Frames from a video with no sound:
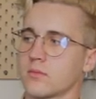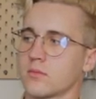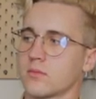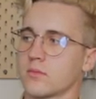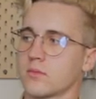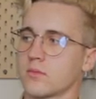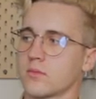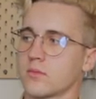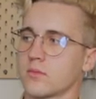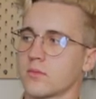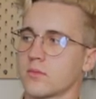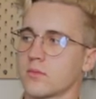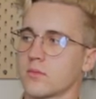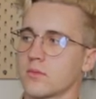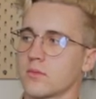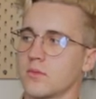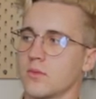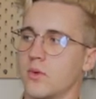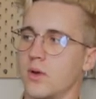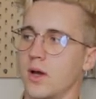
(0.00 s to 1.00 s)

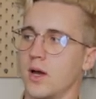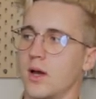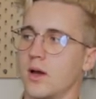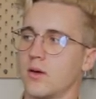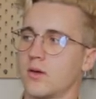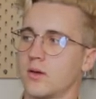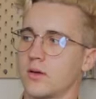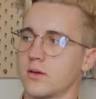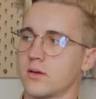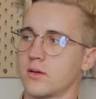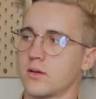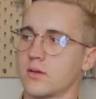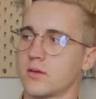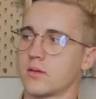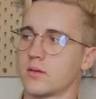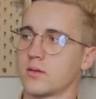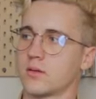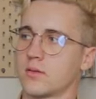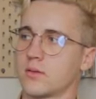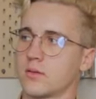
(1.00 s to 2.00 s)

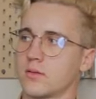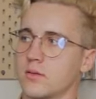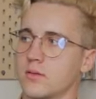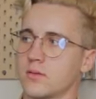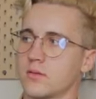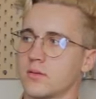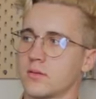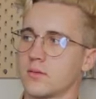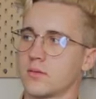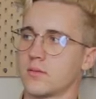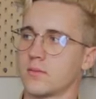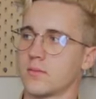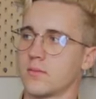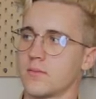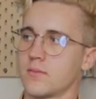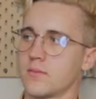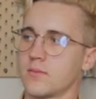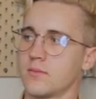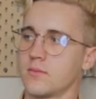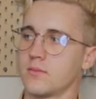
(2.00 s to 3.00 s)

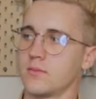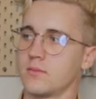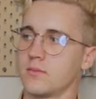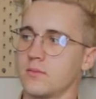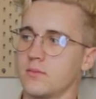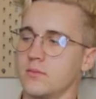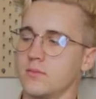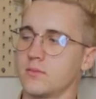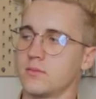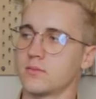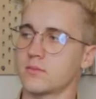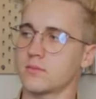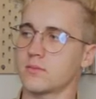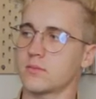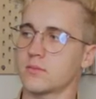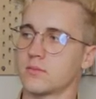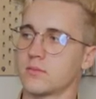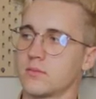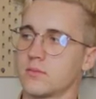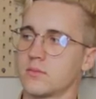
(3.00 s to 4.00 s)

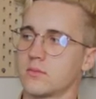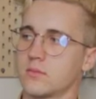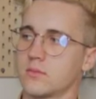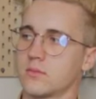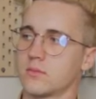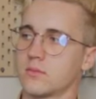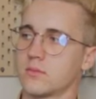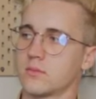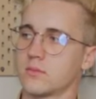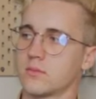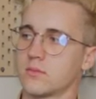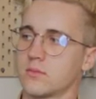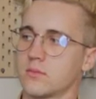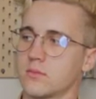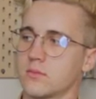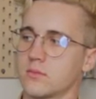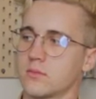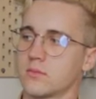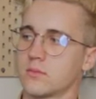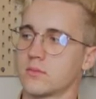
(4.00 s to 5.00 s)

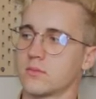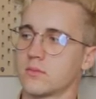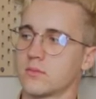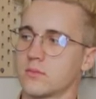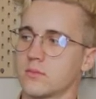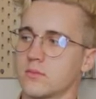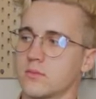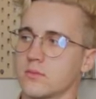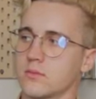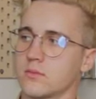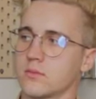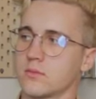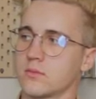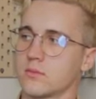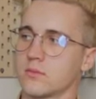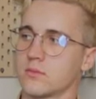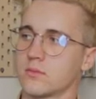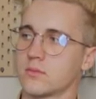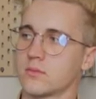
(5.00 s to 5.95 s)
The person shown says nothing.